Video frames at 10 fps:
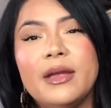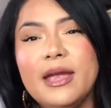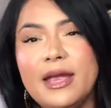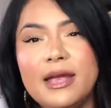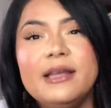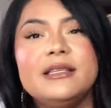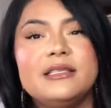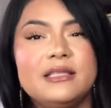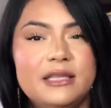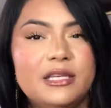and
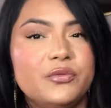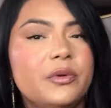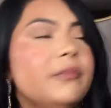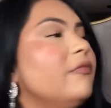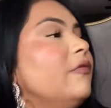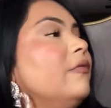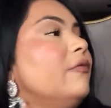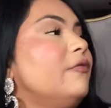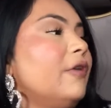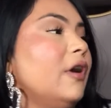it's this one
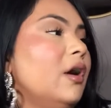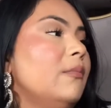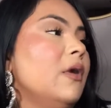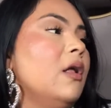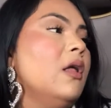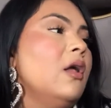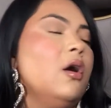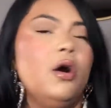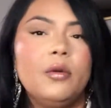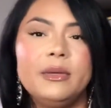from
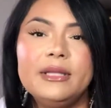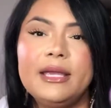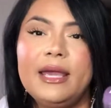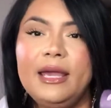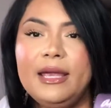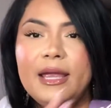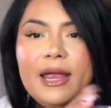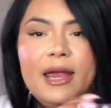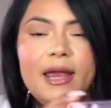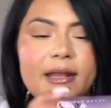Urban Decay,
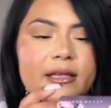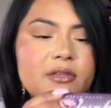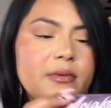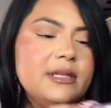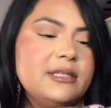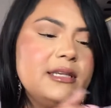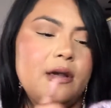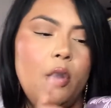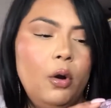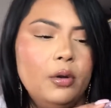and this one is an
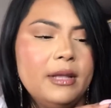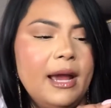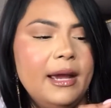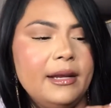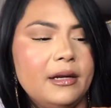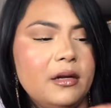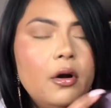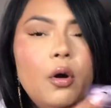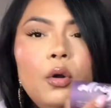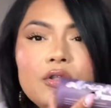all-nighter
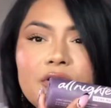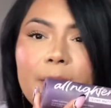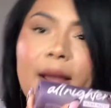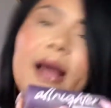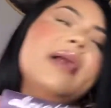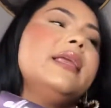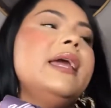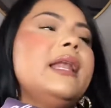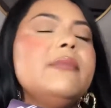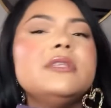ultra matte.
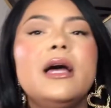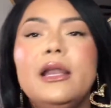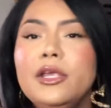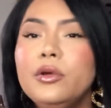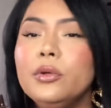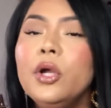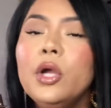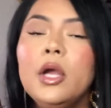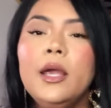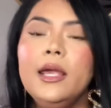And I'm telling you,
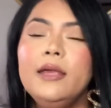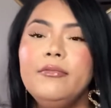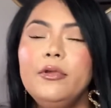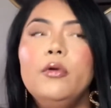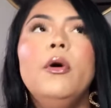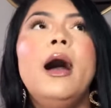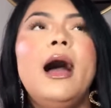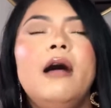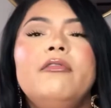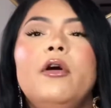if you
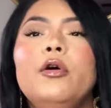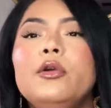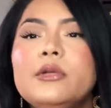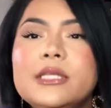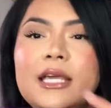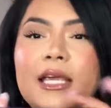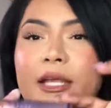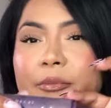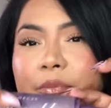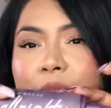have oily skin,